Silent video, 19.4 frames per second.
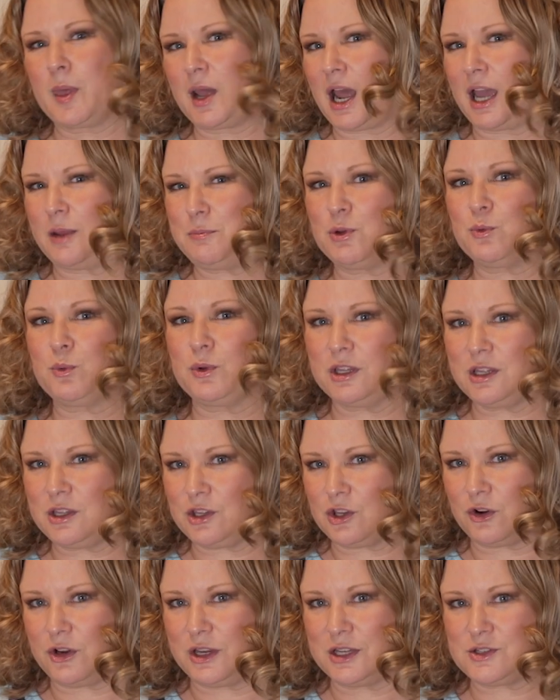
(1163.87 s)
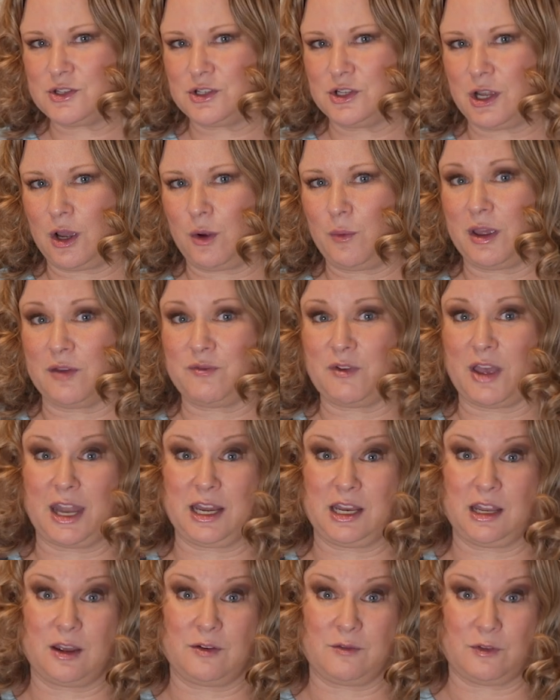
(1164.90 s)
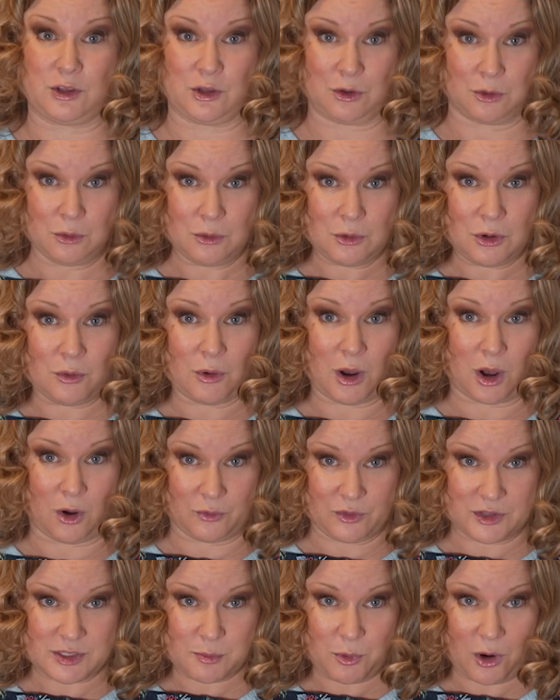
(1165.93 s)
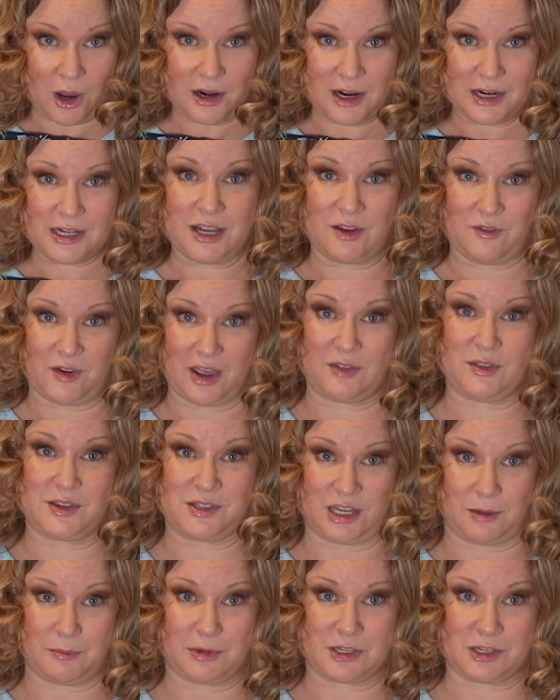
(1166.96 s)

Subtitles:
but I'd be really curious to know if any of you who own this product have had the same